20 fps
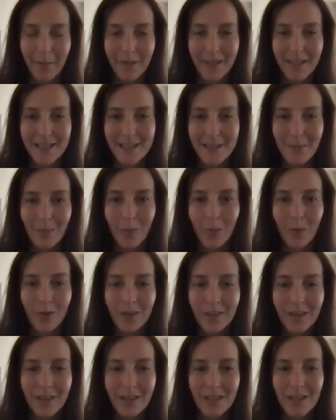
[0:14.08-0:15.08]
it's
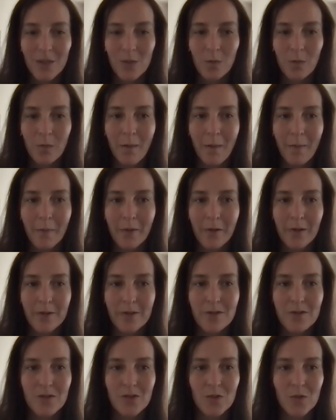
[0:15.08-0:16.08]
important that you remember
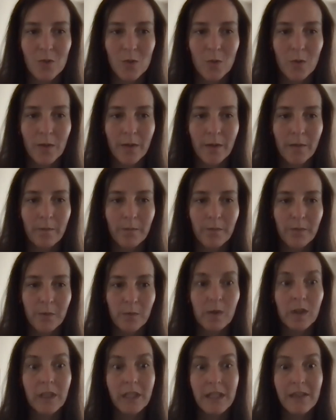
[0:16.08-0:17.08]
to
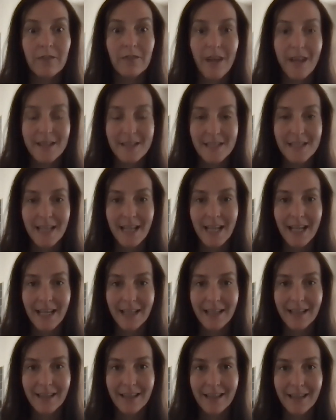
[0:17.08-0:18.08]
really
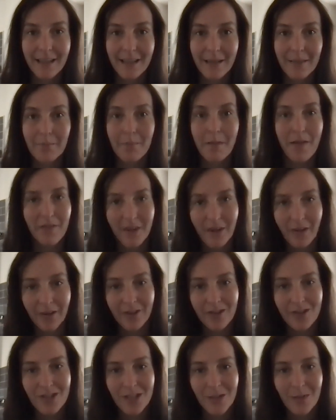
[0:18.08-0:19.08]
investigate the
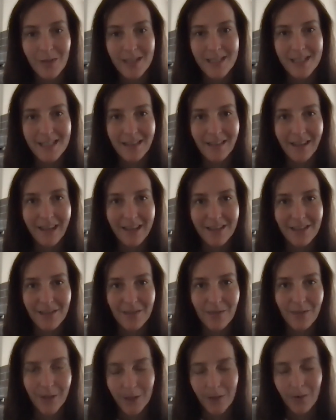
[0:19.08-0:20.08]
methodology you had selected
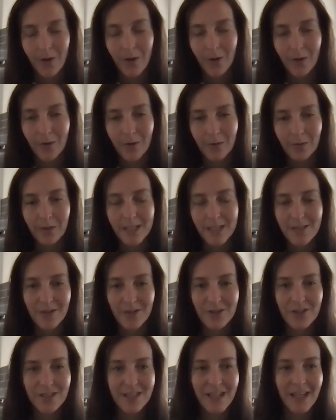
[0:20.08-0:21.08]
for your own
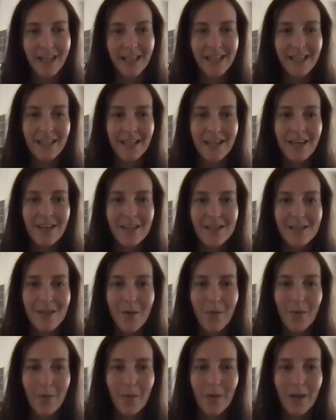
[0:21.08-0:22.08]
research study.
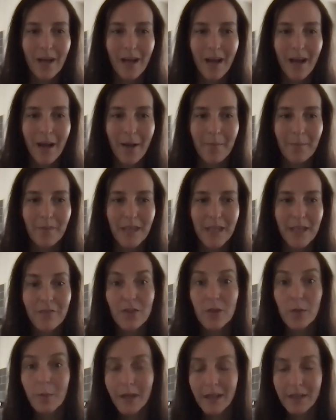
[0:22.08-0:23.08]
So, if
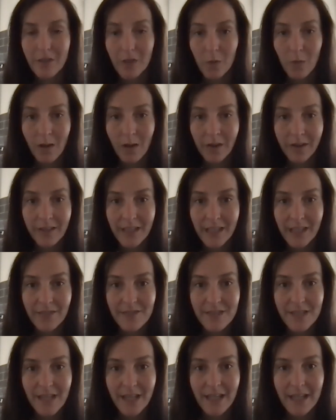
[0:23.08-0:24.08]
you picked a qualitative
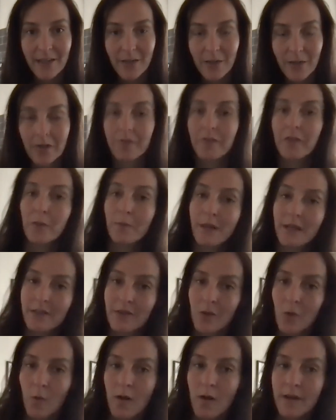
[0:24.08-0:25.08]
study or if you picked a
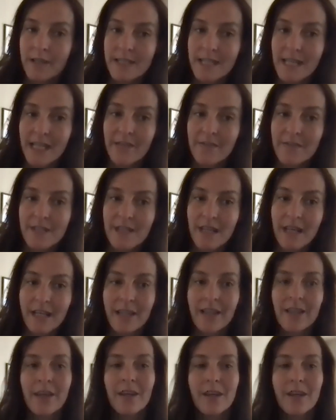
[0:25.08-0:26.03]
quantitative study,